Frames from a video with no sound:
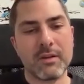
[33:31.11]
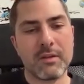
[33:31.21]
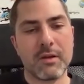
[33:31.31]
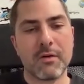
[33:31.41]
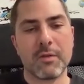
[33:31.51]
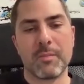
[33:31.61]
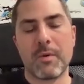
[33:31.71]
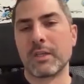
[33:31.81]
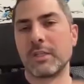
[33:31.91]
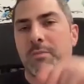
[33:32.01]
the
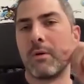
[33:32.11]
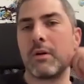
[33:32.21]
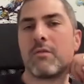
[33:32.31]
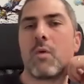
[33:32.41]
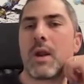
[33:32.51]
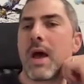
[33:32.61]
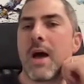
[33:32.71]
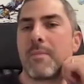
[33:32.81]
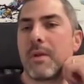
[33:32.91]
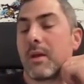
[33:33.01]
possibility of one
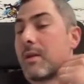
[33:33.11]
happening.